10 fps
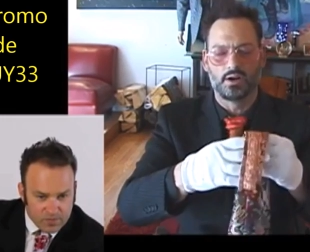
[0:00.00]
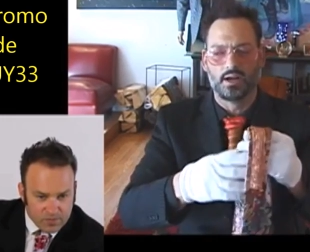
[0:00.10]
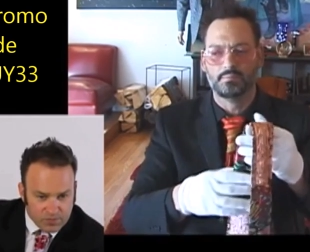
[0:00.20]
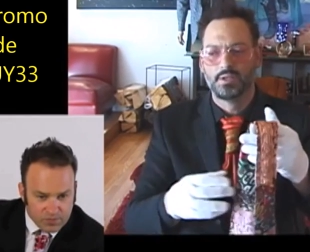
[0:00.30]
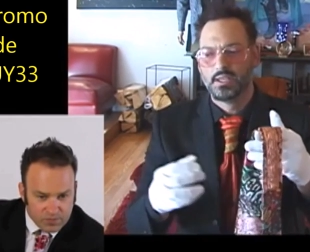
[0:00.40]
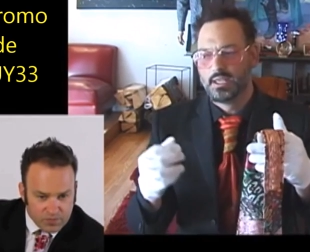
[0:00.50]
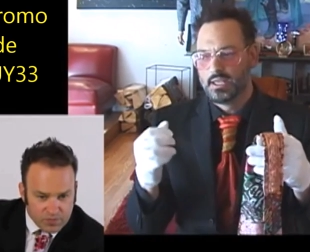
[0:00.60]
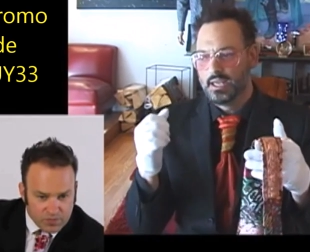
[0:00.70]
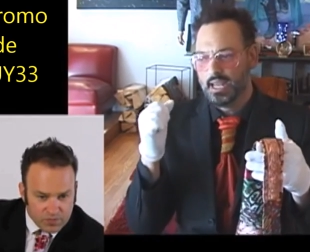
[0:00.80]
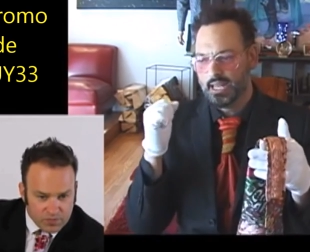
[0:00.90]
Speaker 1: um,
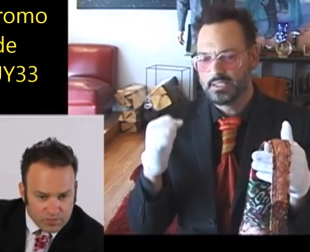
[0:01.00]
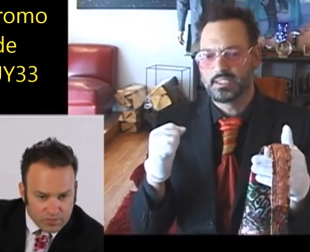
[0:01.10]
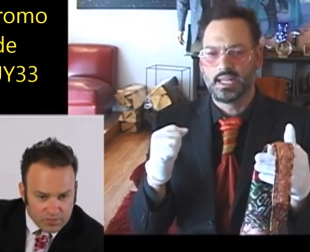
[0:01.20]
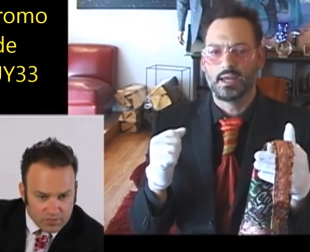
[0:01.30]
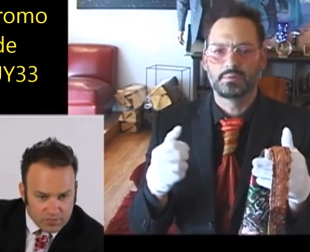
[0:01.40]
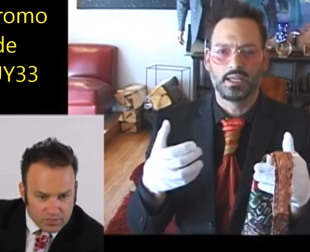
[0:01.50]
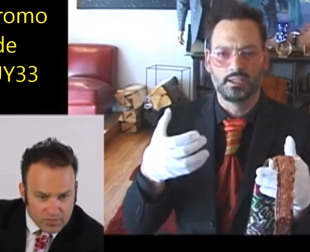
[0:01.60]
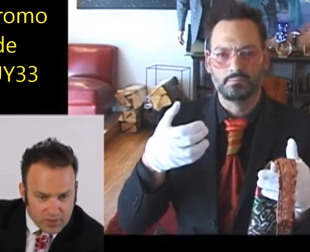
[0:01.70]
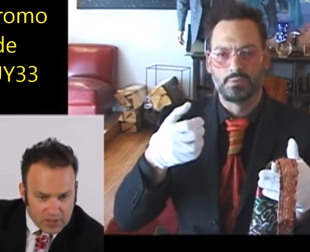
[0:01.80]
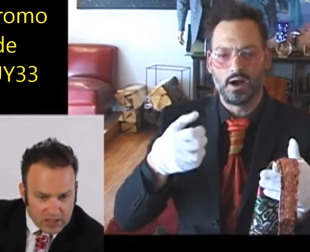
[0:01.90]
hand stamped and
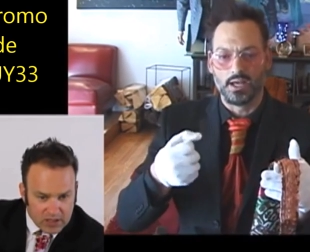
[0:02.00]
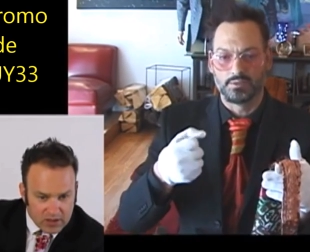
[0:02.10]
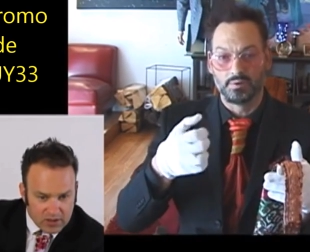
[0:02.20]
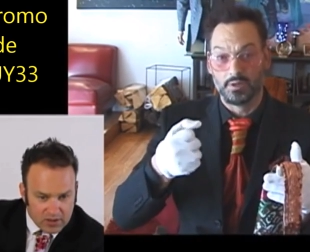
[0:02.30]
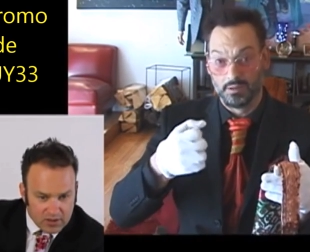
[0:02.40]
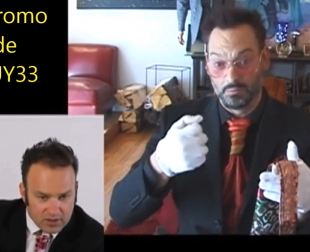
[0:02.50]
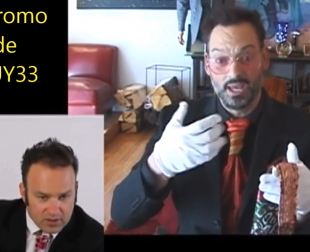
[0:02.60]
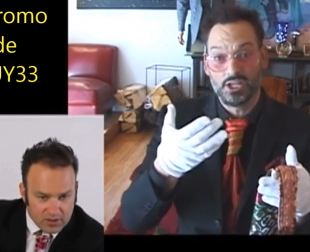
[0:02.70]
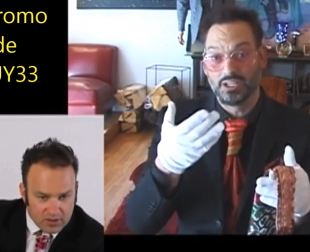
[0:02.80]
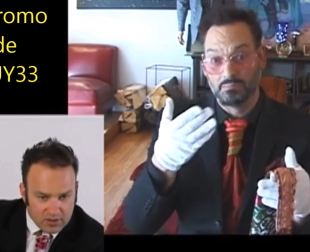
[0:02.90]
embossed. We we
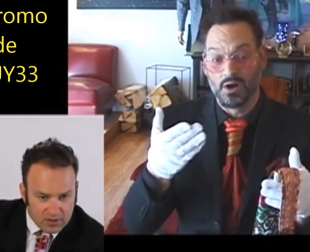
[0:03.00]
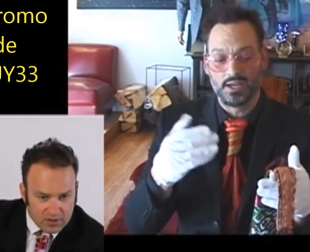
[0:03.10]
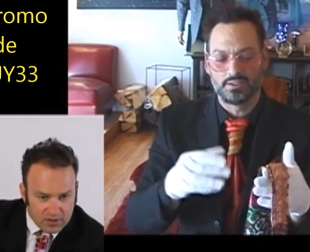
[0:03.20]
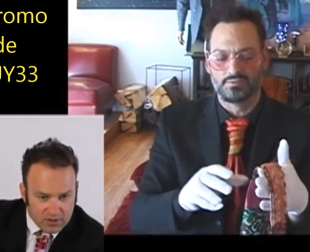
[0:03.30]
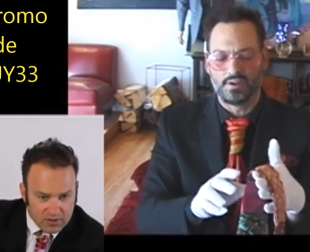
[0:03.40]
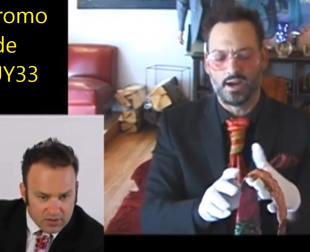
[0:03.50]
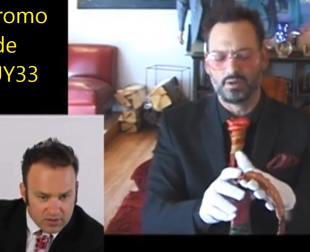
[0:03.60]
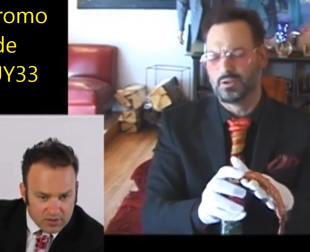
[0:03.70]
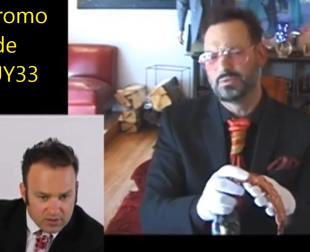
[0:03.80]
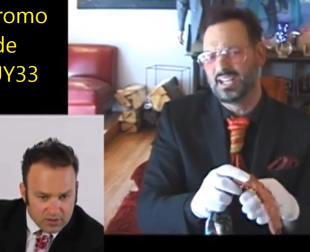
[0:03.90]
actually emboss the
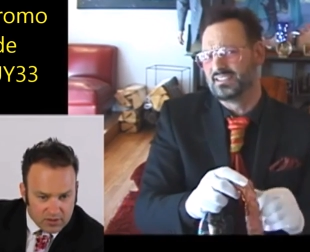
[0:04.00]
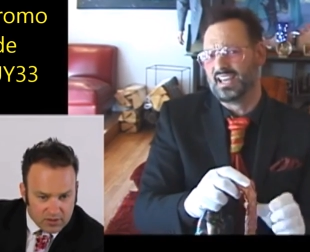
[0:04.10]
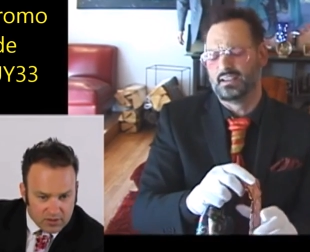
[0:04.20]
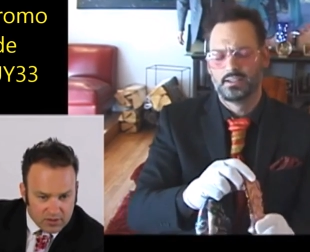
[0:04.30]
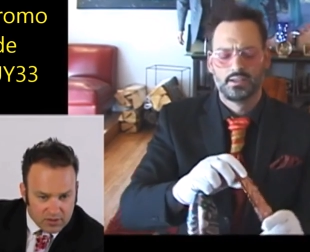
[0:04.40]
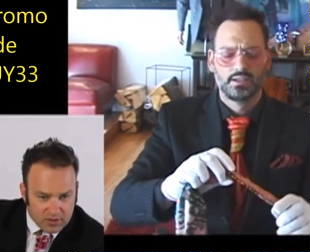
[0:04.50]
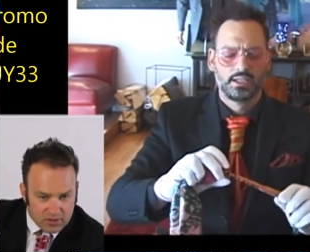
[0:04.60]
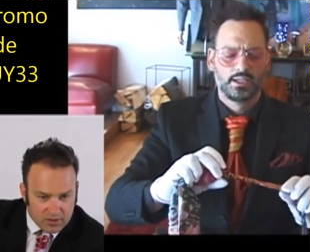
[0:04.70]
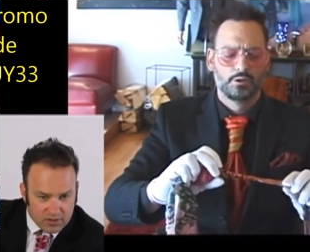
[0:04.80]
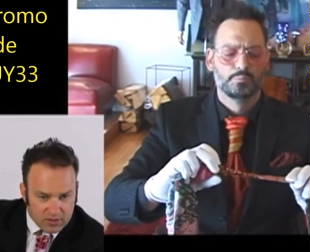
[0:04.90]
fabric. Who does that?
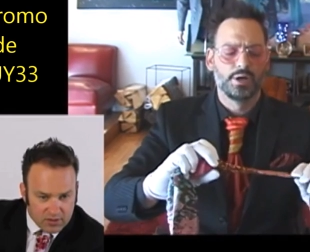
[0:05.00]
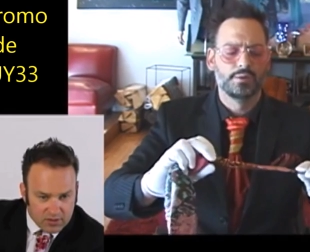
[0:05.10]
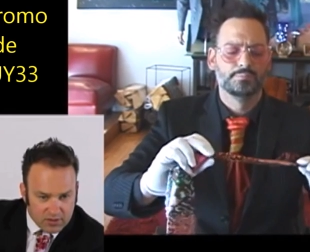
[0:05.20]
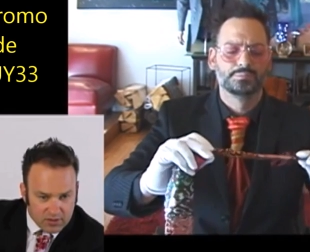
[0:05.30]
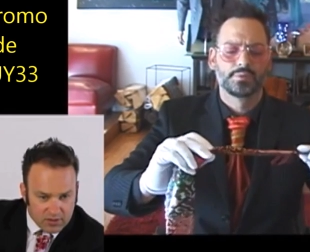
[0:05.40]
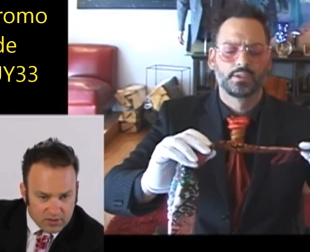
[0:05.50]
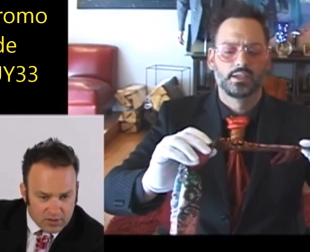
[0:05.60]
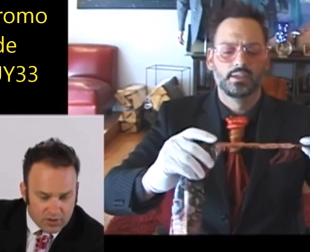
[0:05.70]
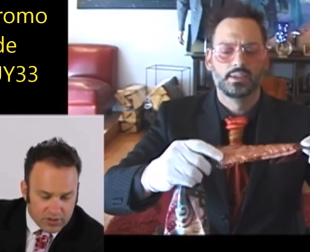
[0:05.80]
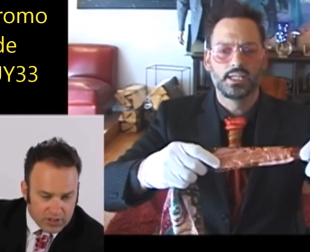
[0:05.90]
But
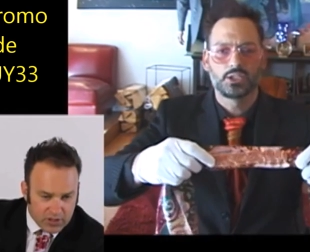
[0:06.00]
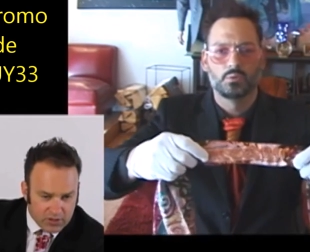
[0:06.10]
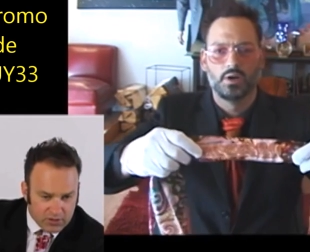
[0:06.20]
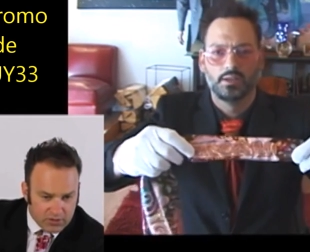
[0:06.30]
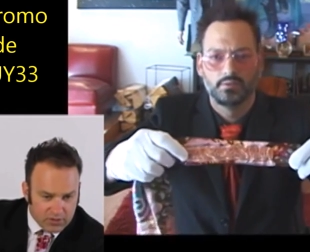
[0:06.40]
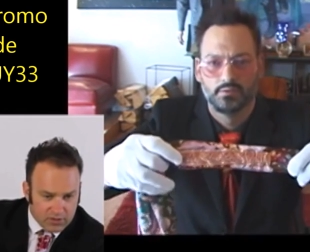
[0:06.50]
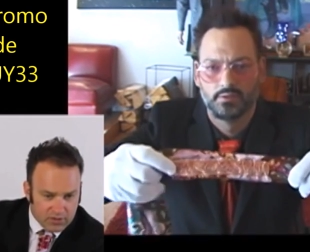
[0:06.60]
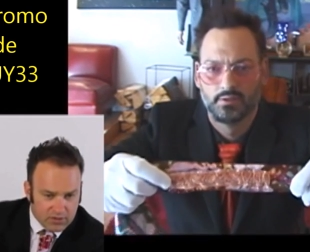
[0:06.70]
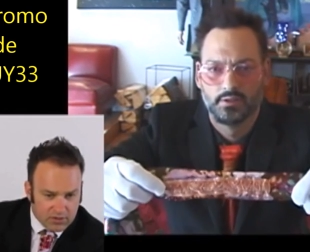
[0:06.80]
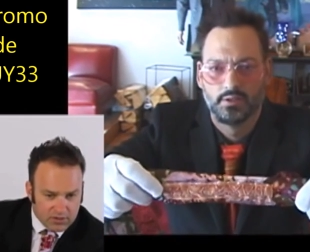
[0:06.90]
Only this you. one,
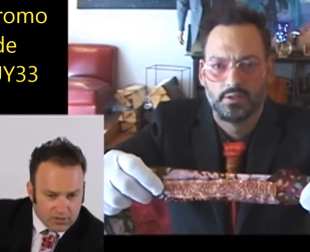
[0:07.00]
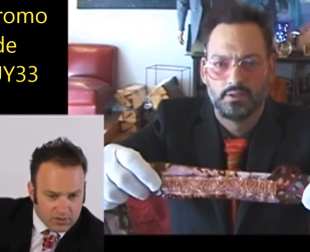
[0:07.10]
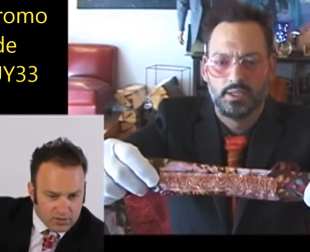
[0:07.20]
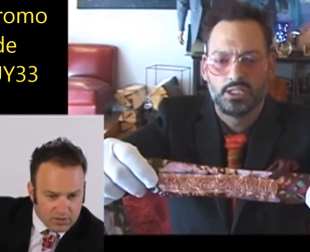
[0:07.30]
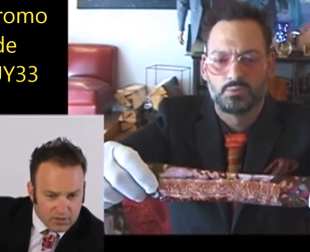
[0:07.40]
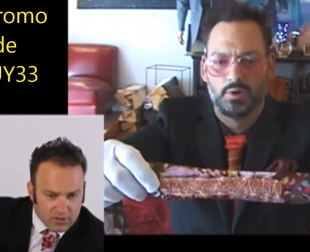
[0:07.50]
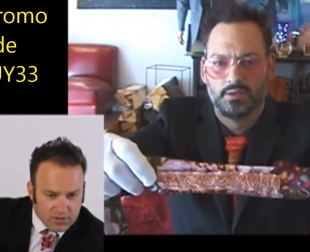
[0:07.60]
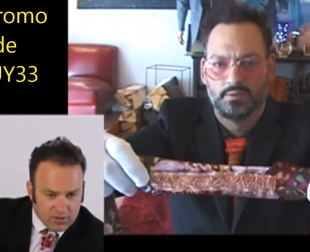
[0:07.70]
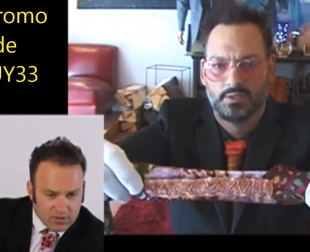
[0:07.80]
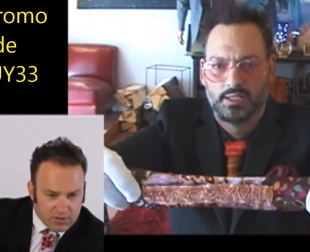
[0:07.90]
this
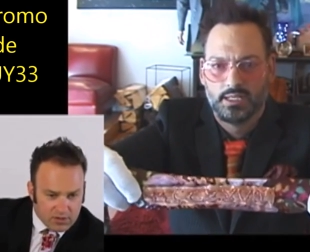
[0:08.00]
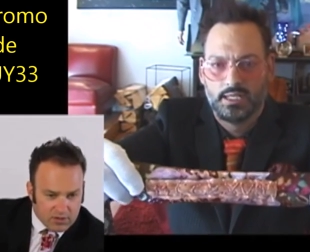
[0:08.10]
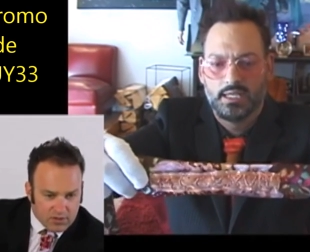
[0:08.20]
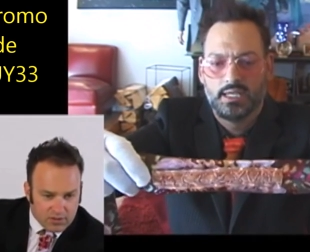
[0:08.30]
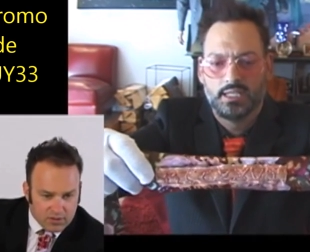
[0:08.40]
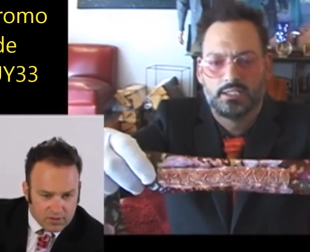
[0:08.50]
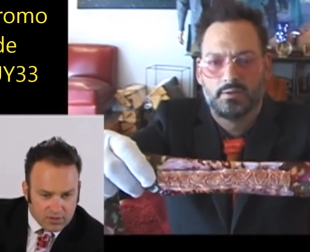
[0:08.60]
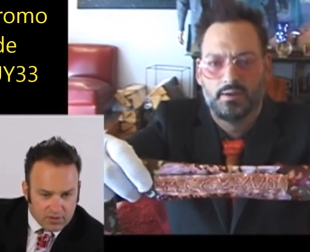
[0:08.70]
one, is